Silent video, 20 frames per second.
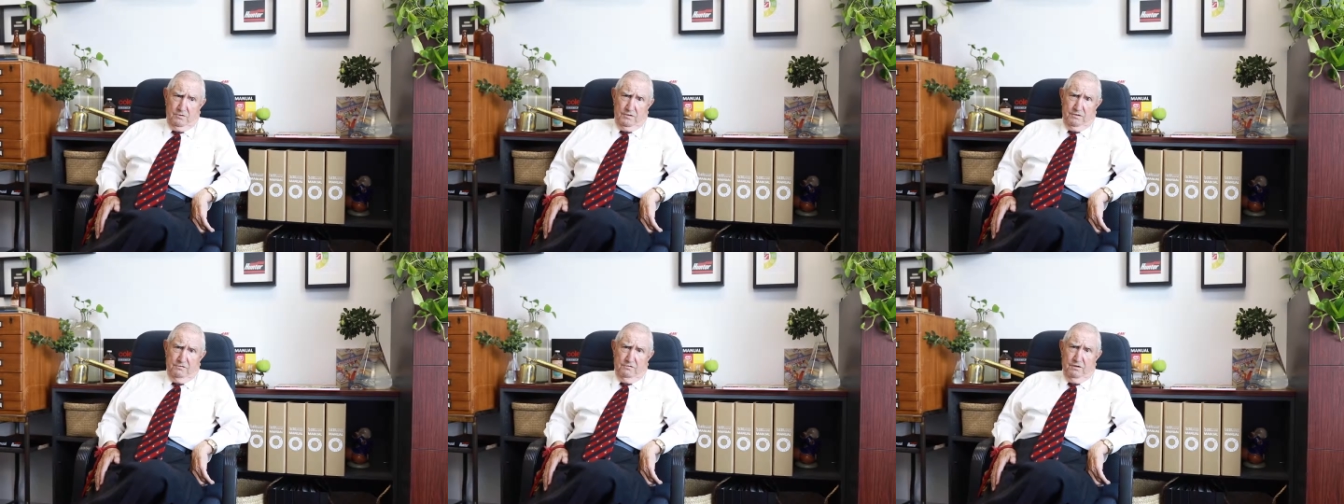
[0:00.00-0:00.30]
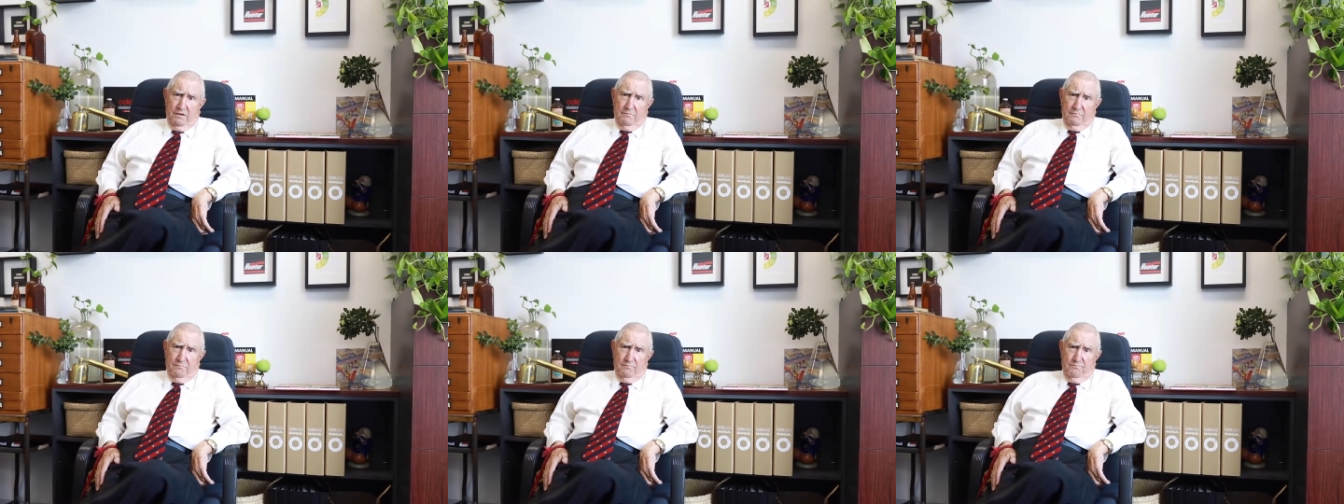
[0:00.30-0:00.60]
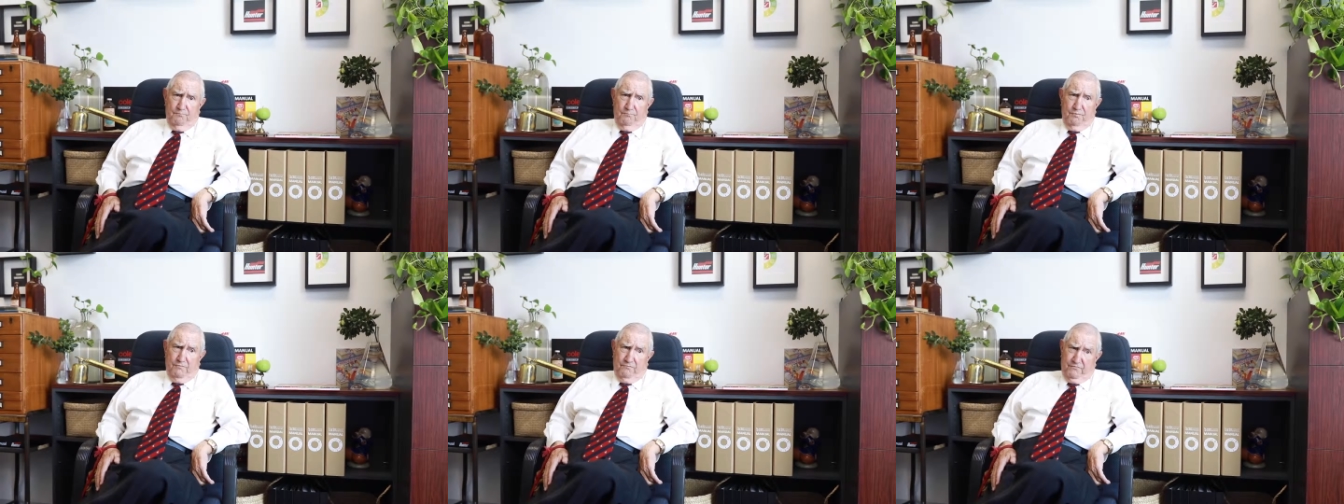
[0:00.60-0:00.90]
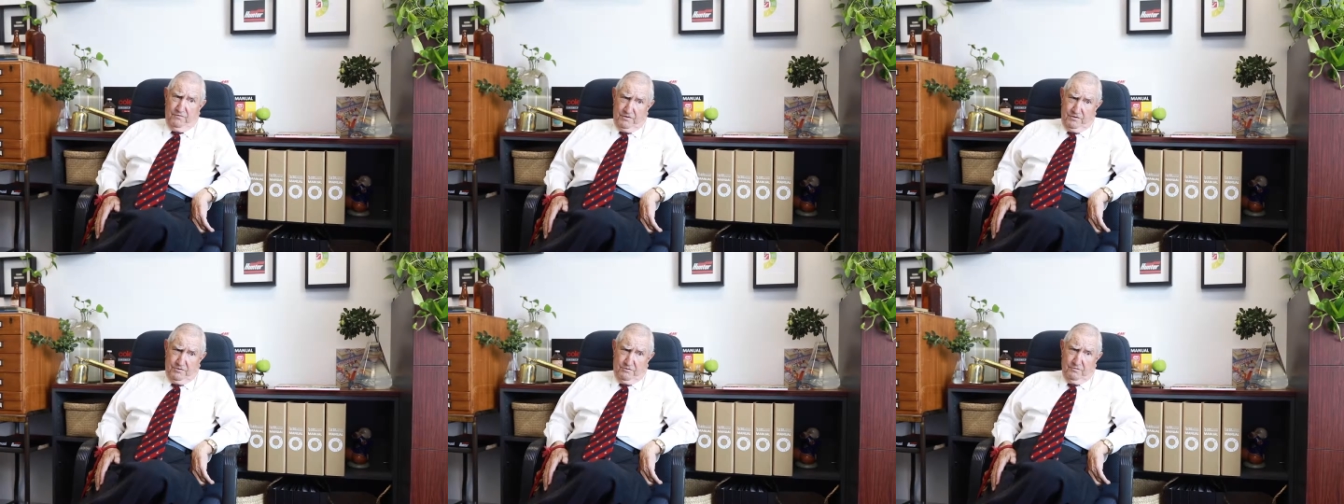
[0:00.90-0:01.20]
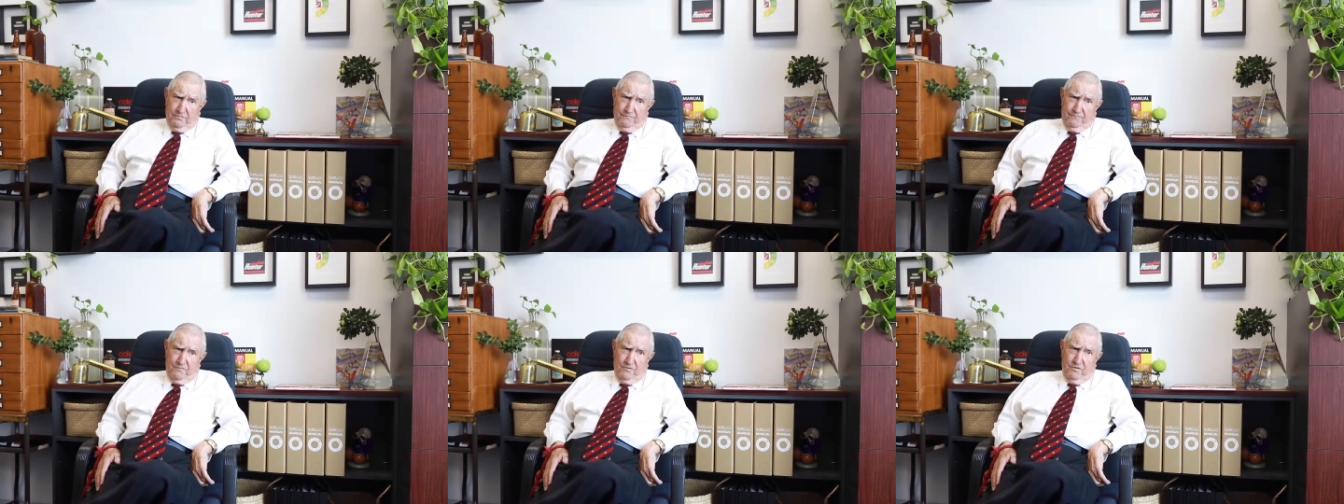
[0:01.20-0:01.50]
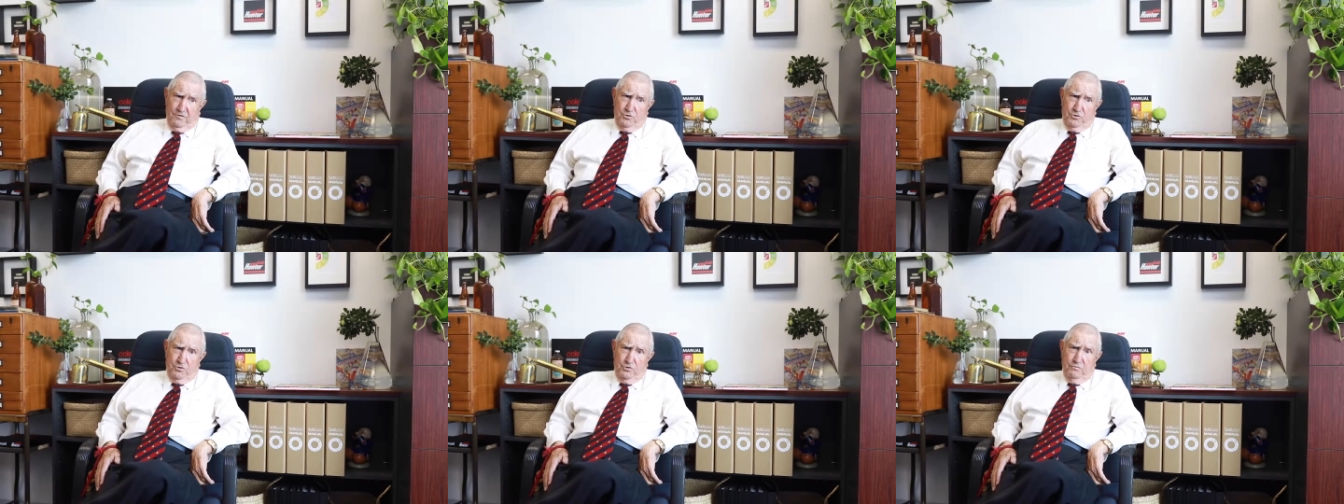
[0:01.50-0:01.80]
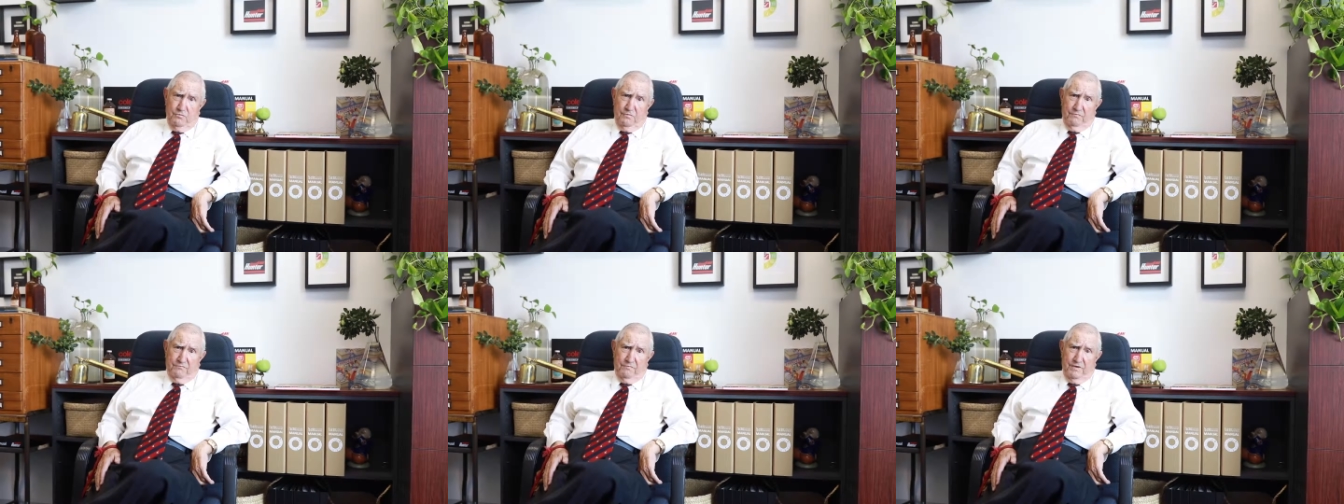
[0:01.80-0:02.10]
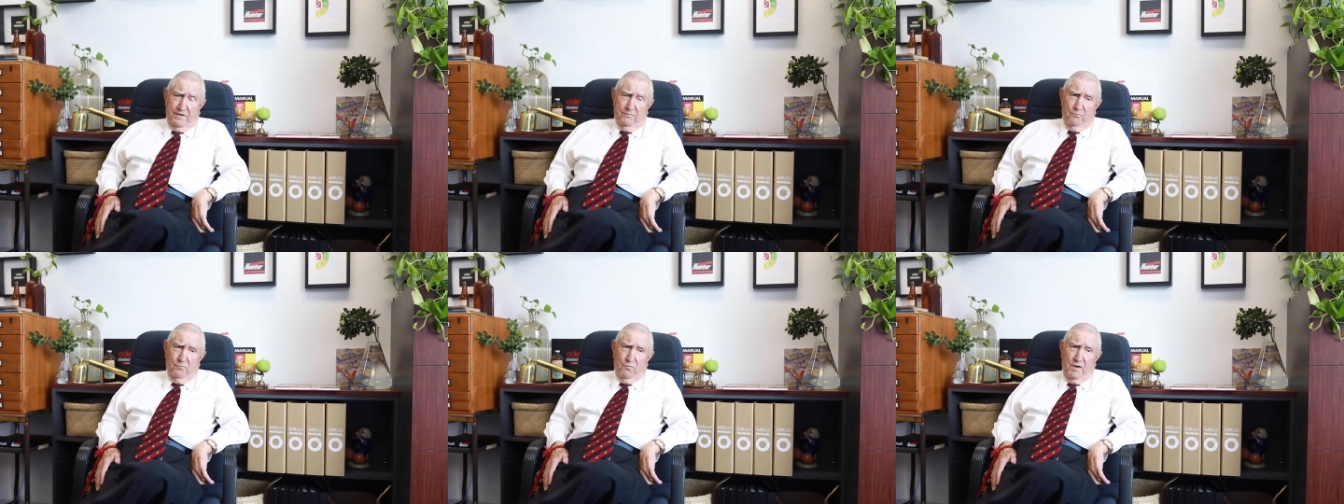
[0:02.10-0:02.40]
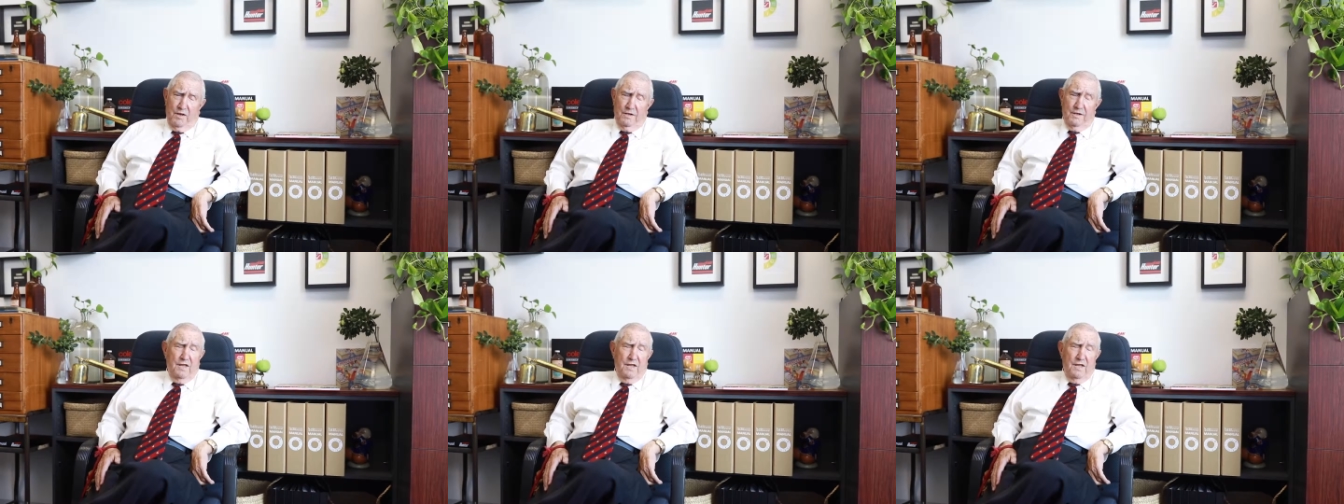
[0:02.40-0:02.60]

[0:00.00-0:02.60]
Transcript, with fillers: He's had professional fights. You haven't had one.